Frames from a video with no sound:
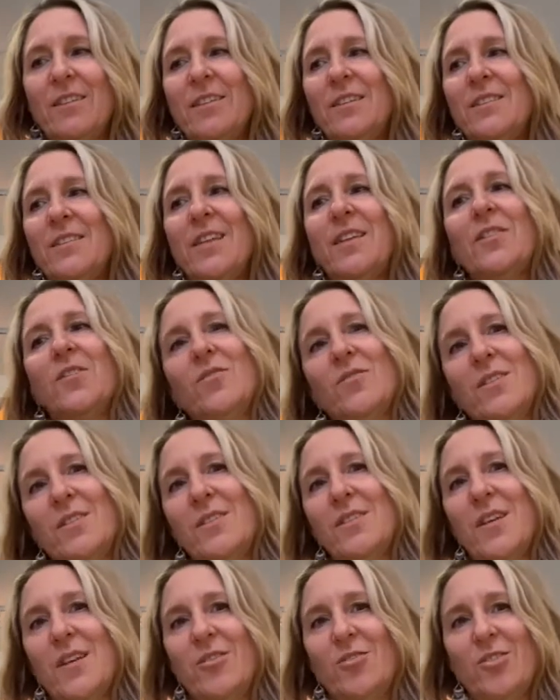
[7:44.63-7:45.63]
set those
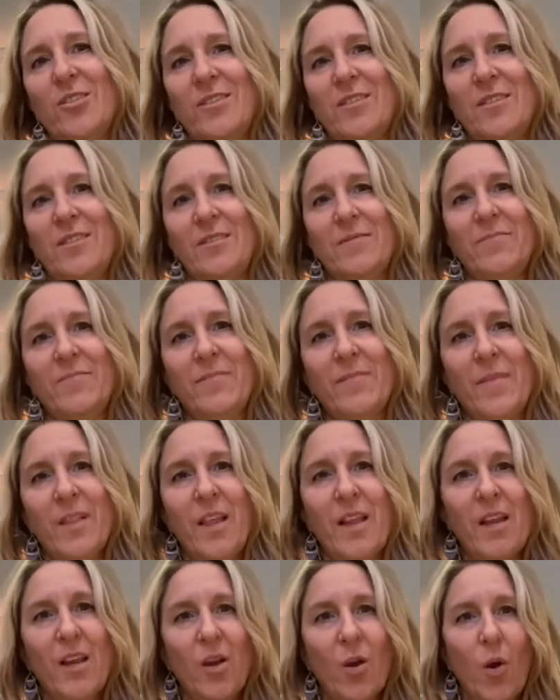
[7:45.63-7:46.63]
intentions,
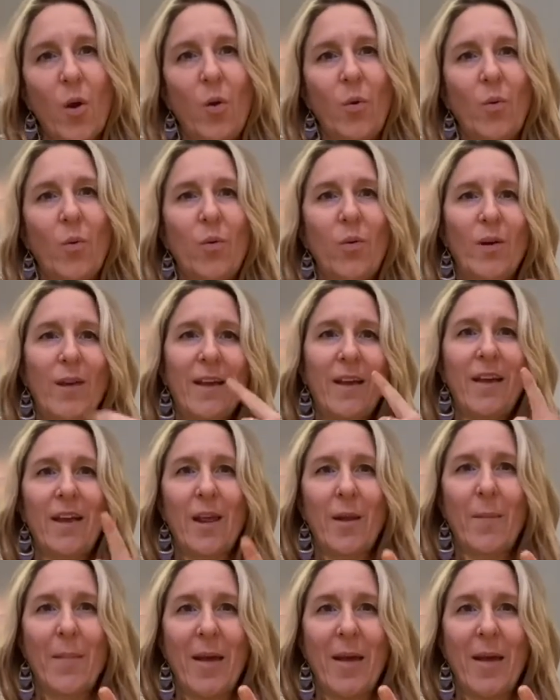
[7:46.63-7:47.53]
letting go and